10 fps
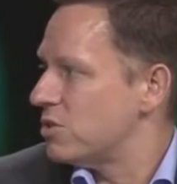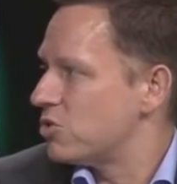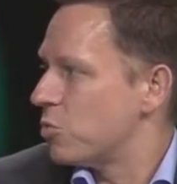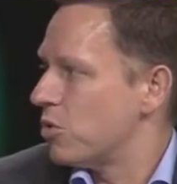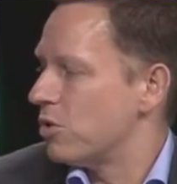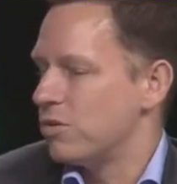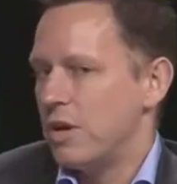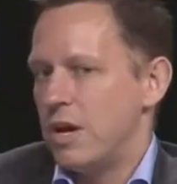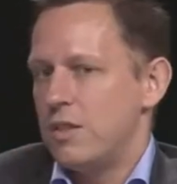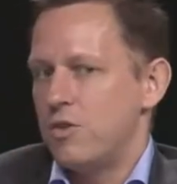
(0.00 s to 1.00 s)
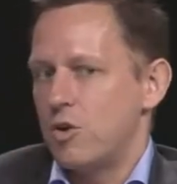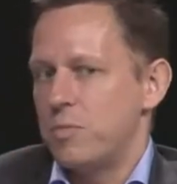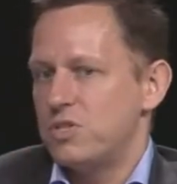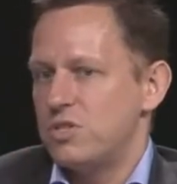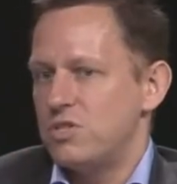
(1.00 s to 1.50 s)
in this world. There are
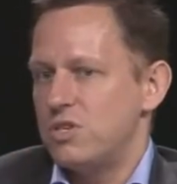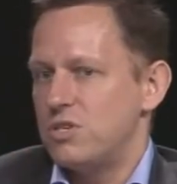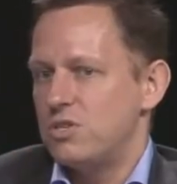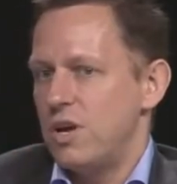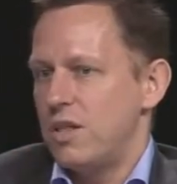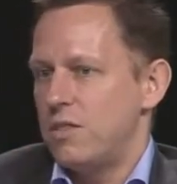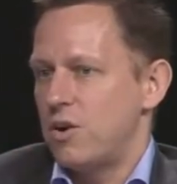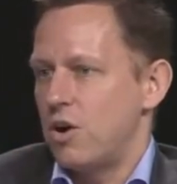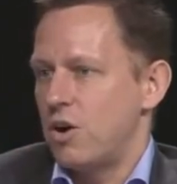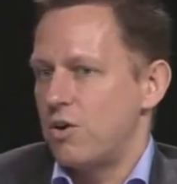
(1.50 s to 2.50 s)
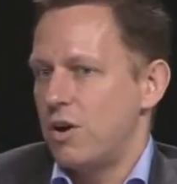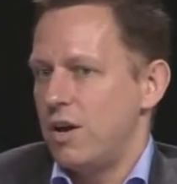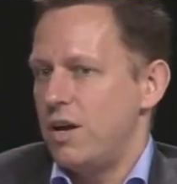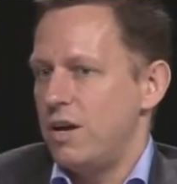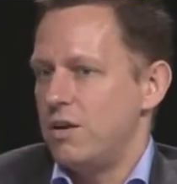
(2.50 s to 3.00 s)
businesses that are
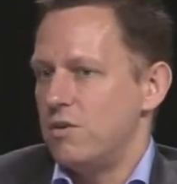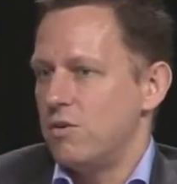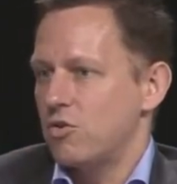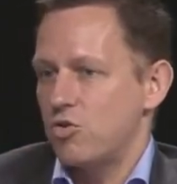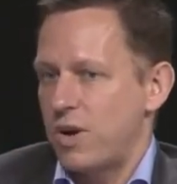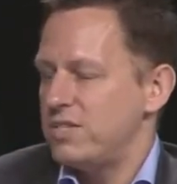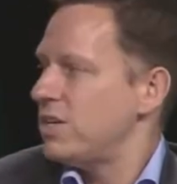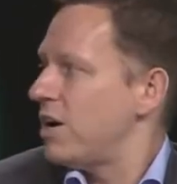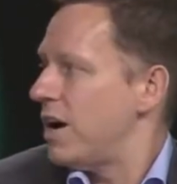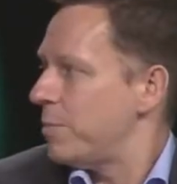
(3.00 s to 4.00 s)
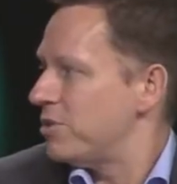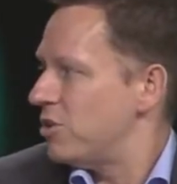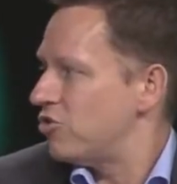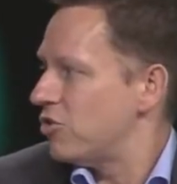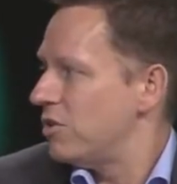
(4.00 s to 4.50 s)
in crazy
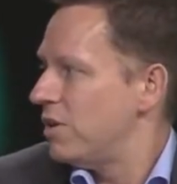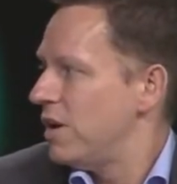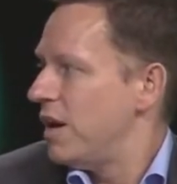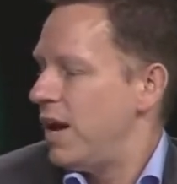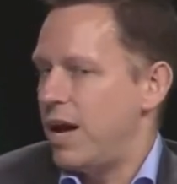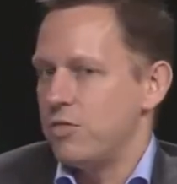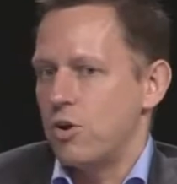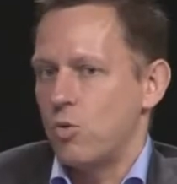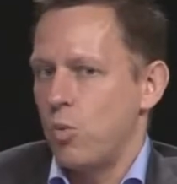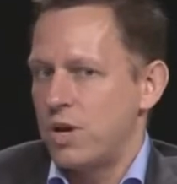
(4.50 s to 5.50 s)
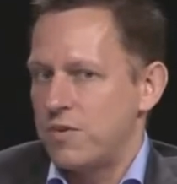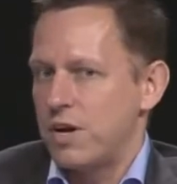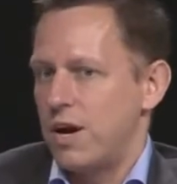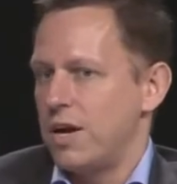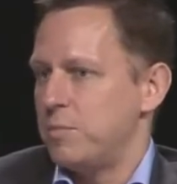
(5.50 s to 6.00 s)
competition, and there are
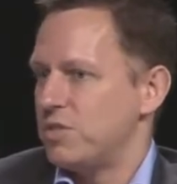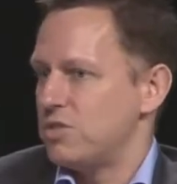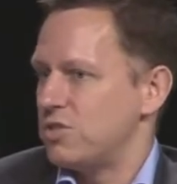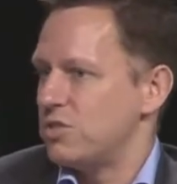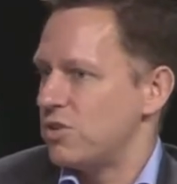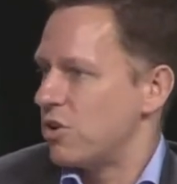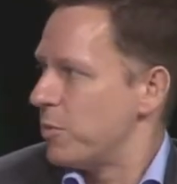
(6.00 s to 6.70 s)
one-of-a-kind businesses that are